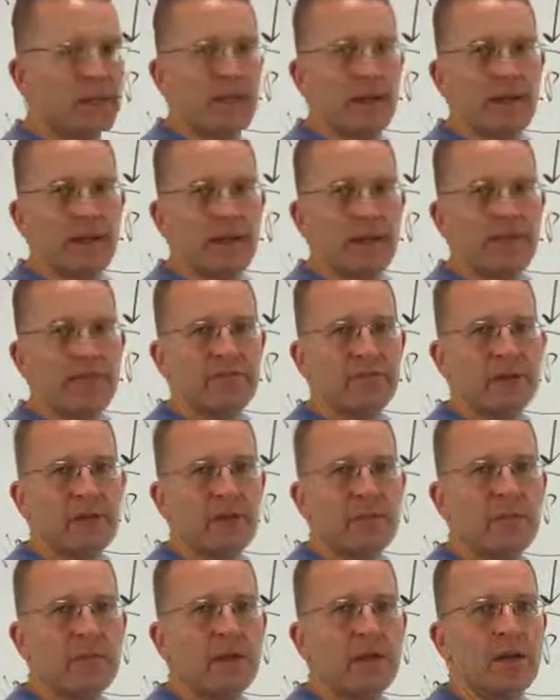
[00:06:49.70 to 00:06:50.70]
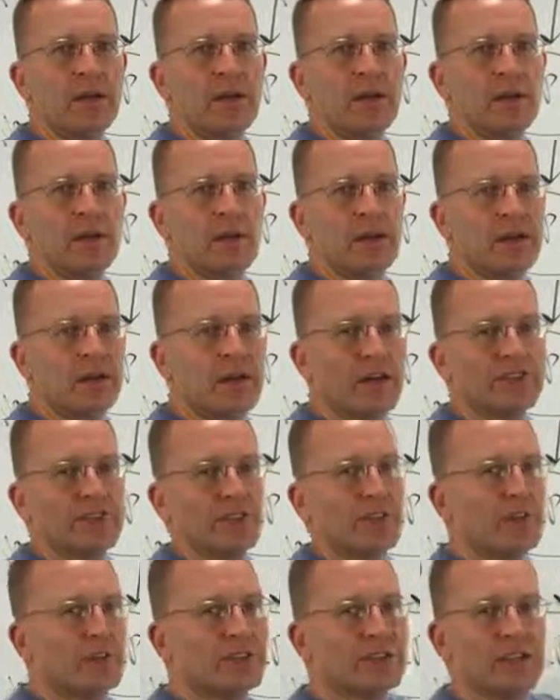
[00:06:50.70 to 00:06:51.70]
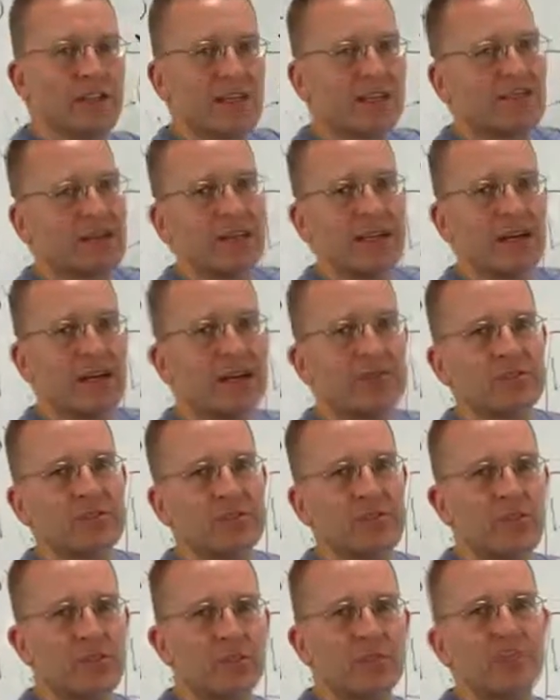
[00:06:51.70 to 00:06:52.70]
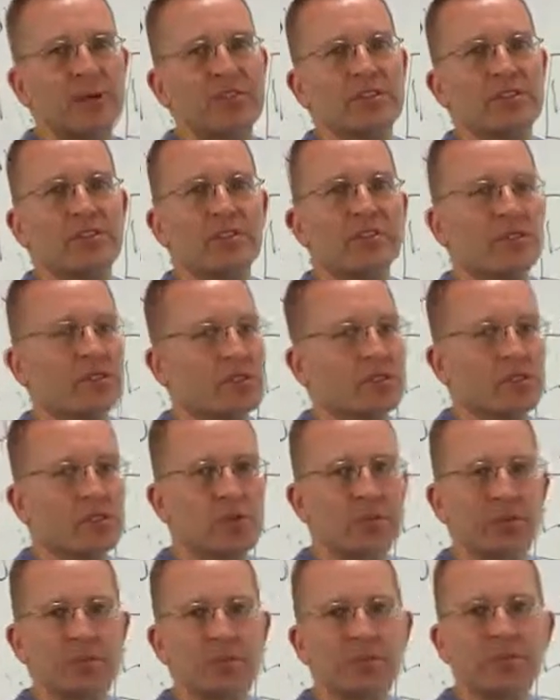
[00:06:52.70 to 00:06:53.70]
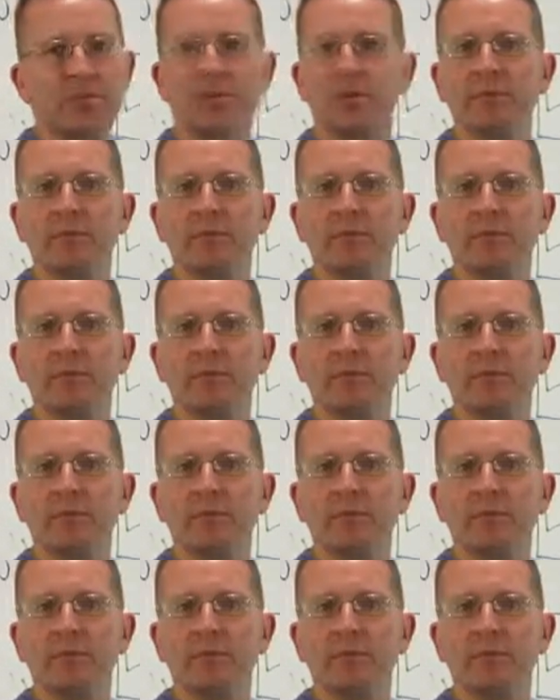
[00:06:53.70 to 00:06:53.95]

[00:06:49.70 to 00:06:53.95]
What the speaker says: ping.fm, and you'll have to go and set up accounts at a whole bunch of different social